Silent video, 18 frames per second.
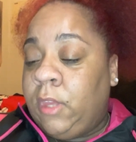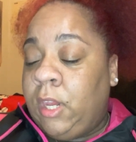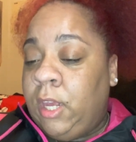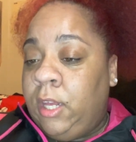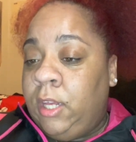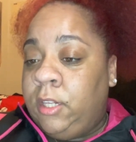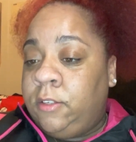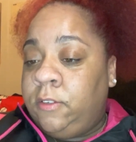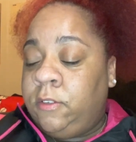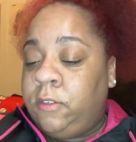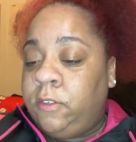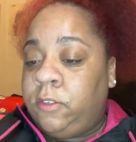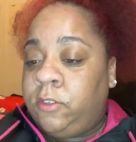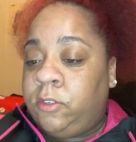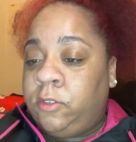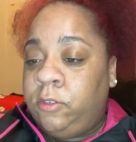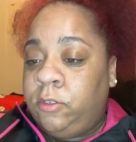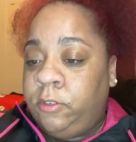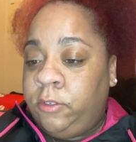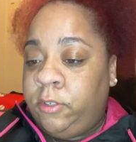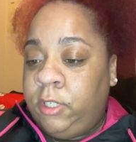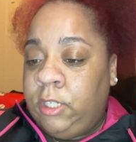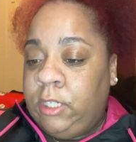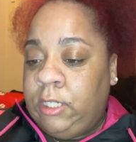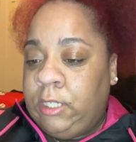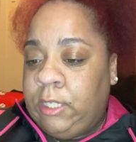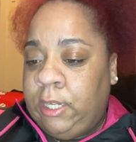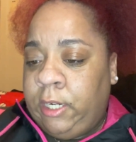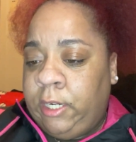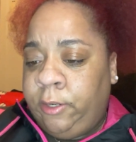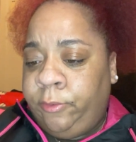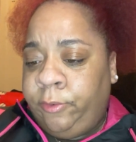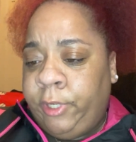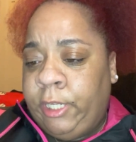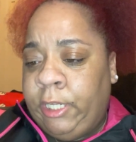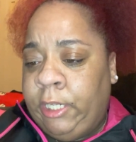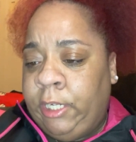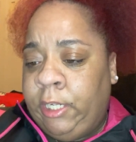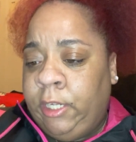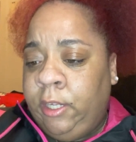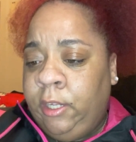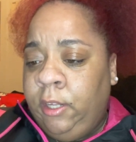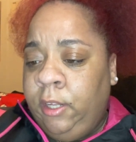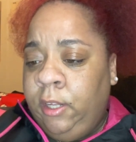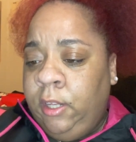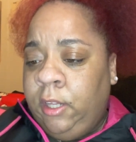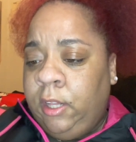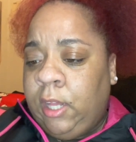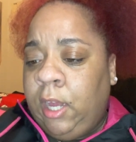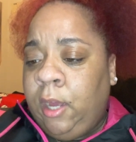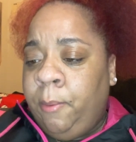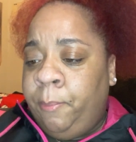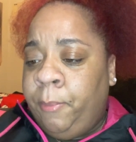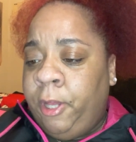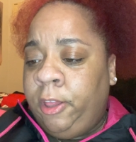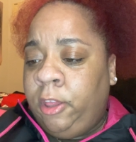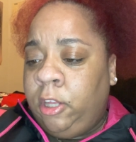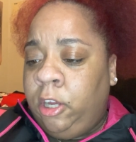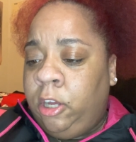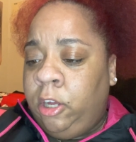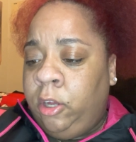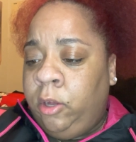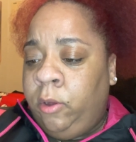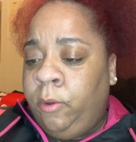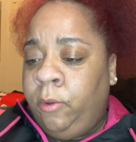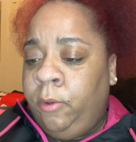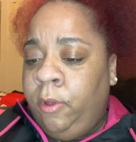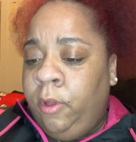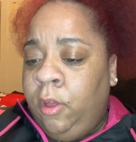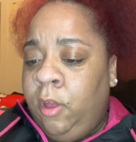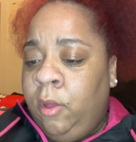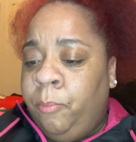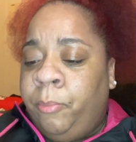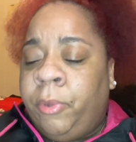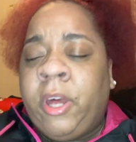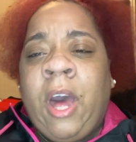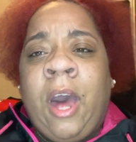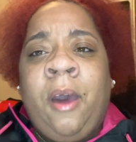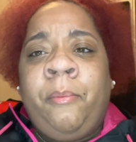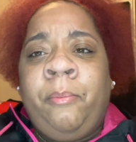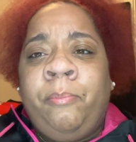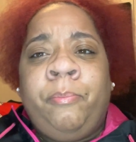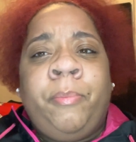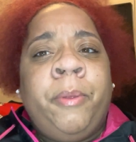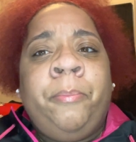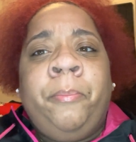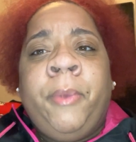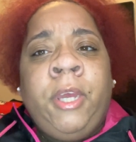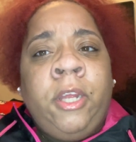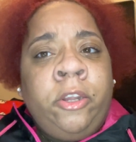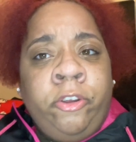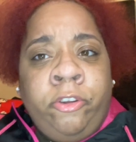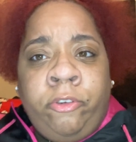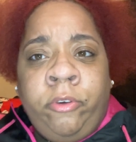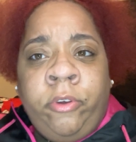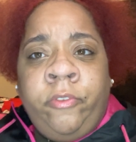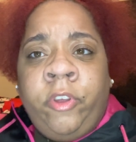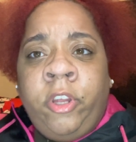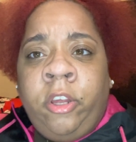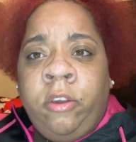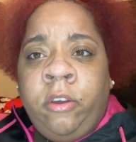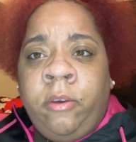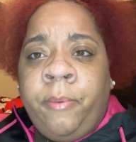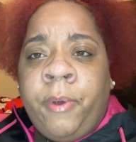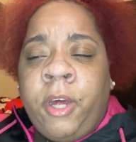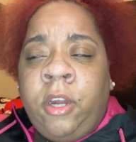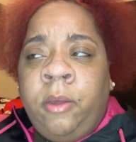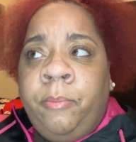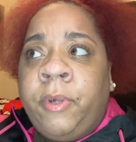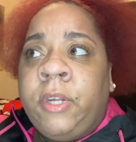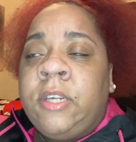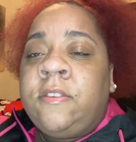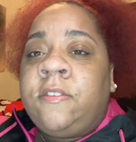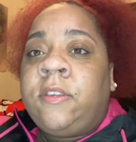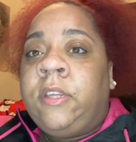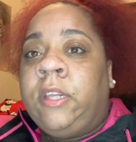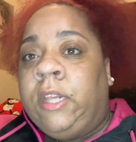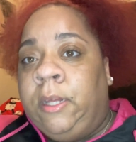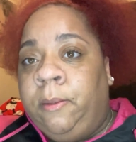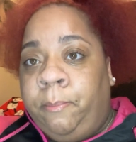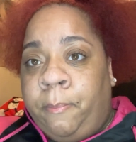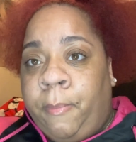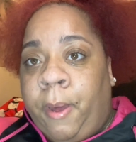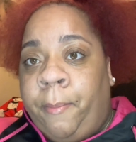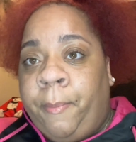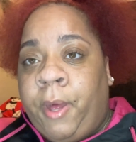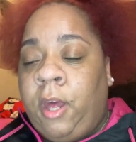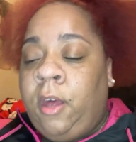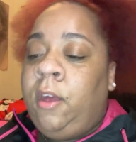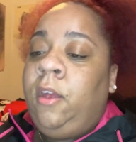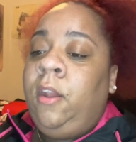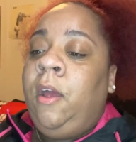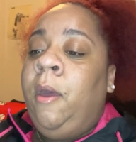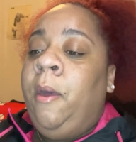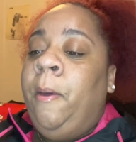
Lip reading: It's a story that I read like a month ago, but I've been meaning to do a video about it, but it slipped my mind.